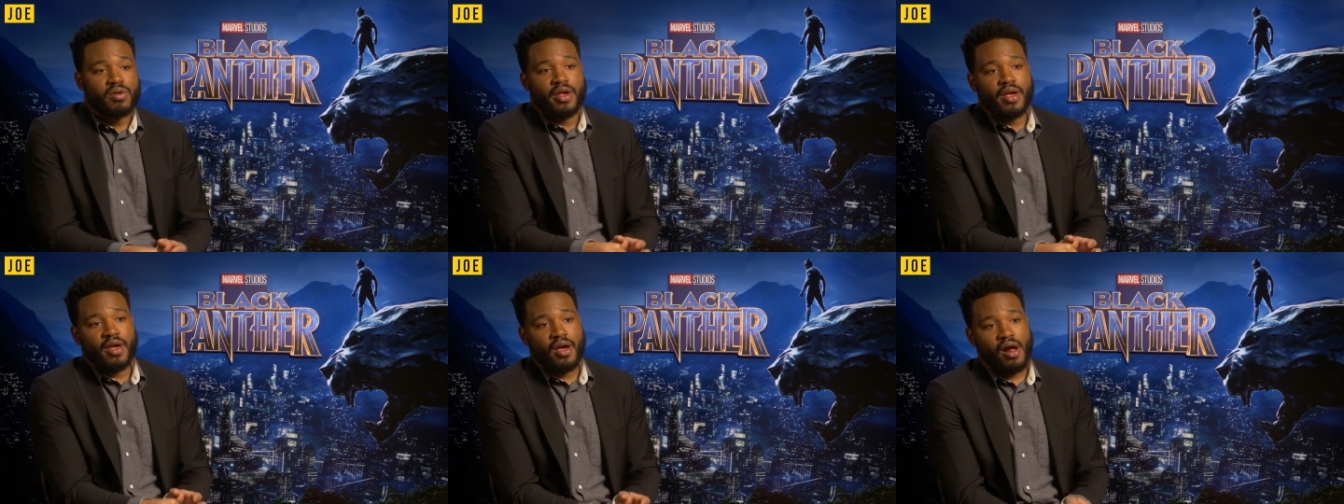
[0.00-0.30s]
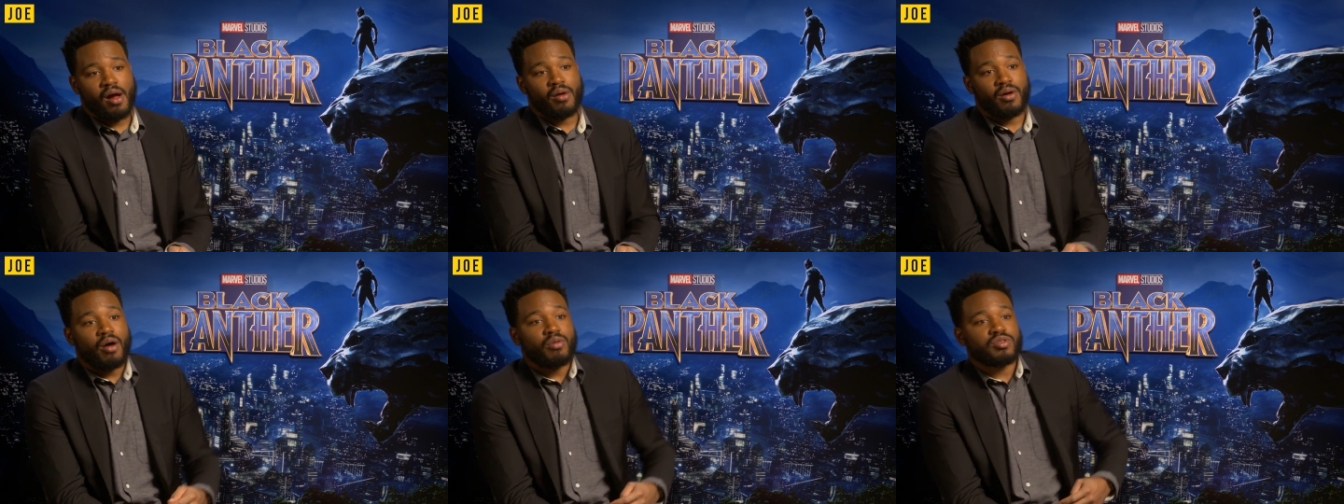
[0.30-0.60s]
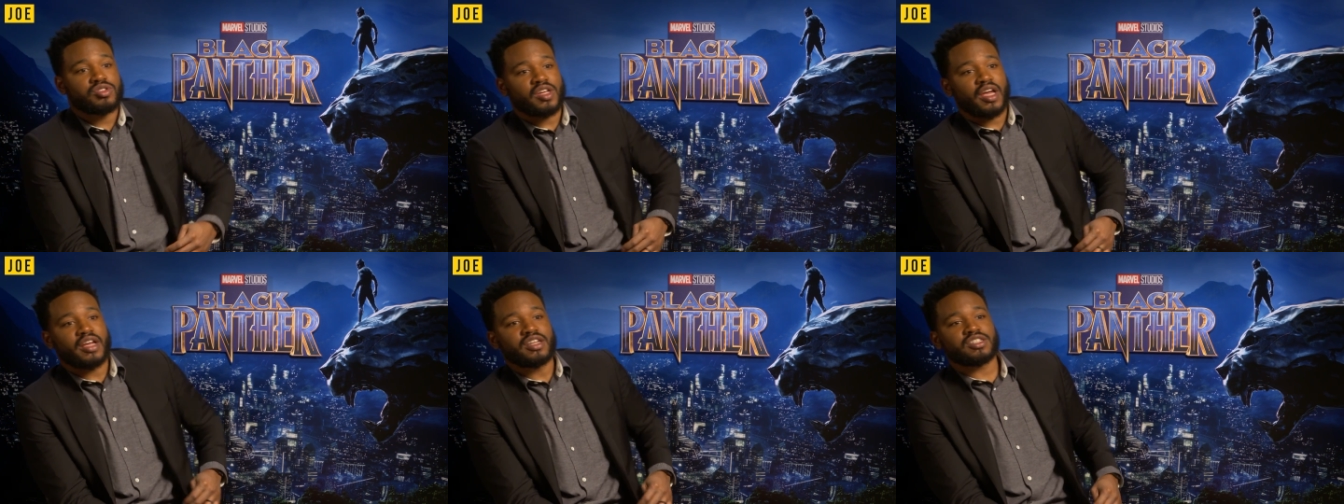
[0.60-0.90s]
yeah, I, I,
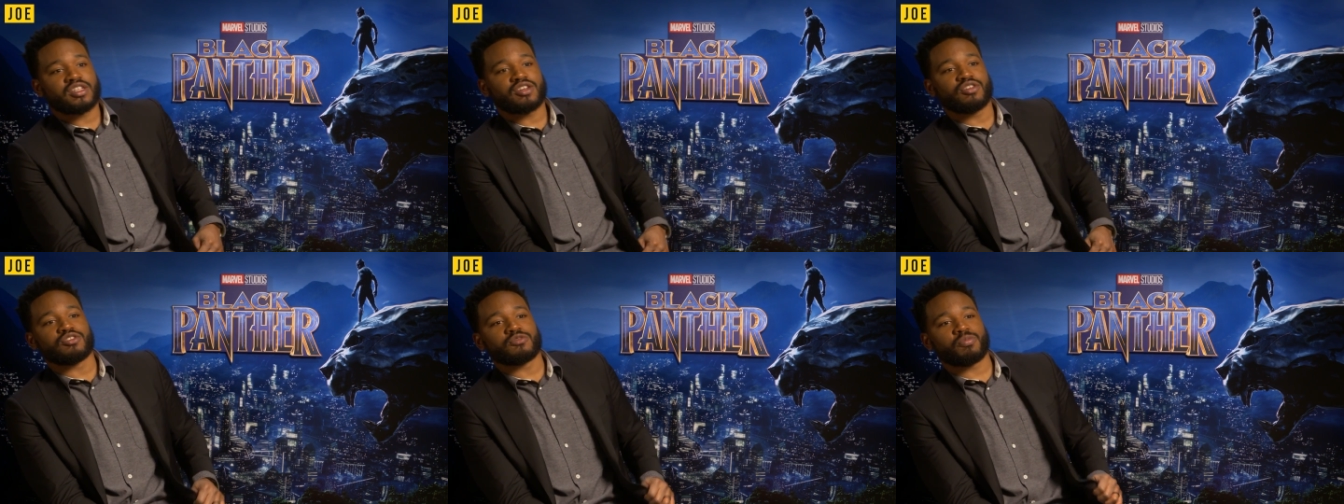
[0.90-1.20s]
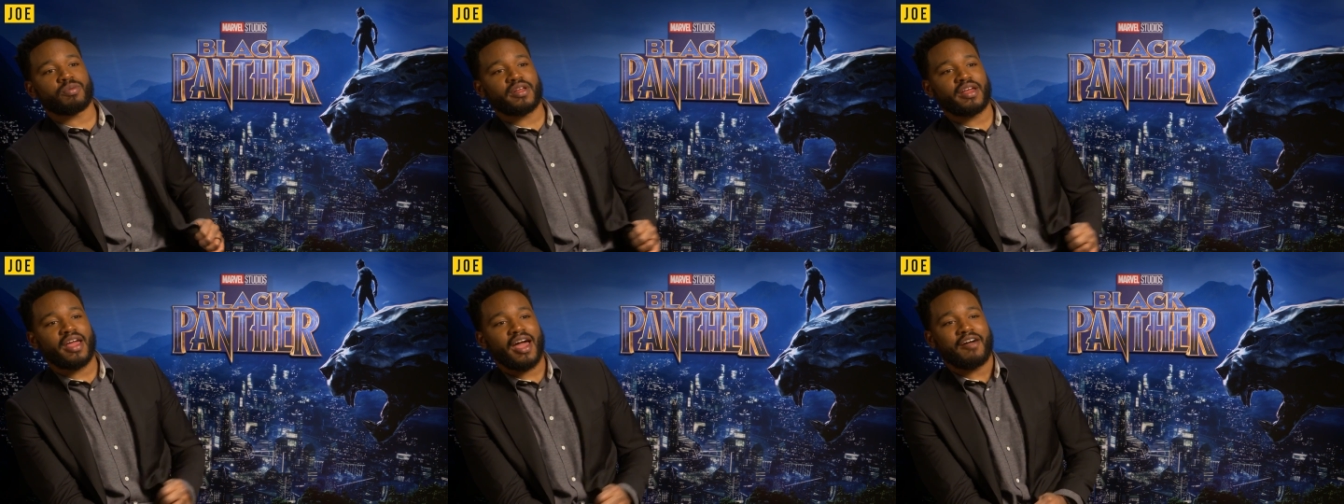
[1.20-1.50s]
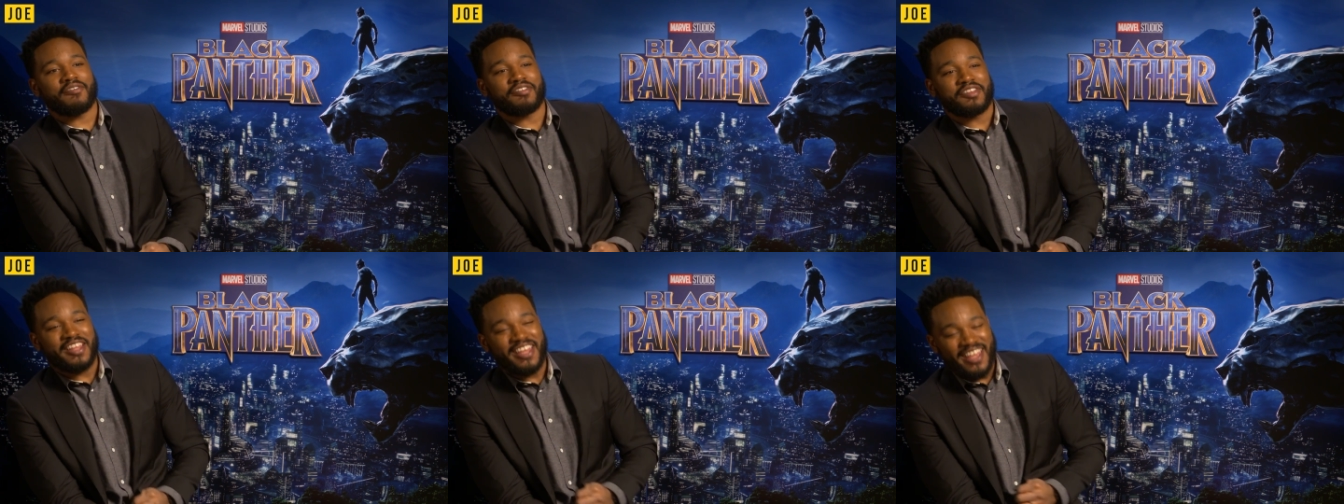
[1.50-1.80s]
would say he skews pretty
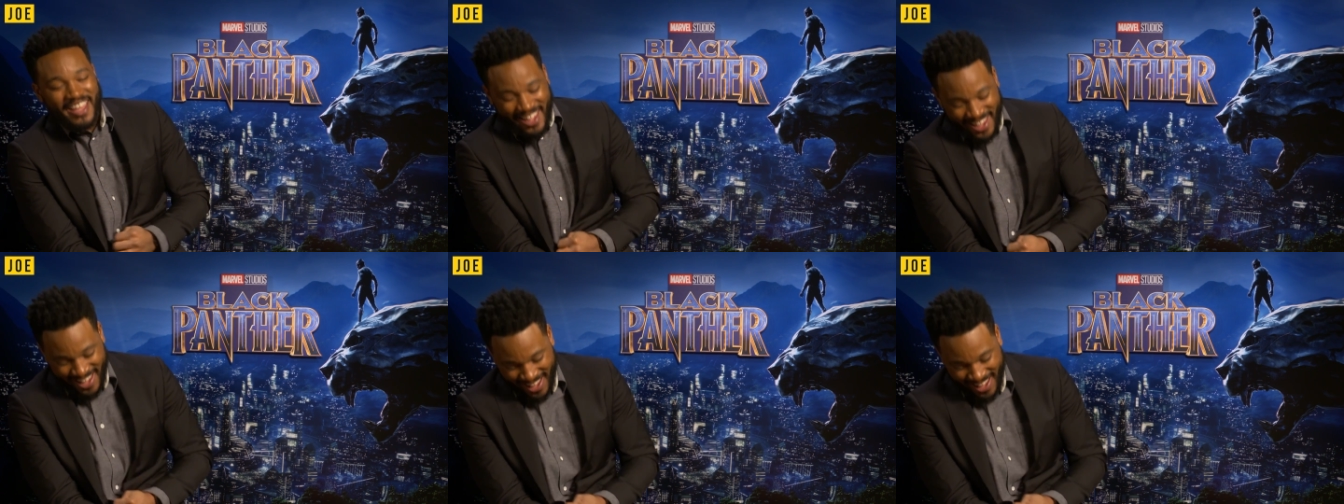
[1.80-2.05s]
heavily.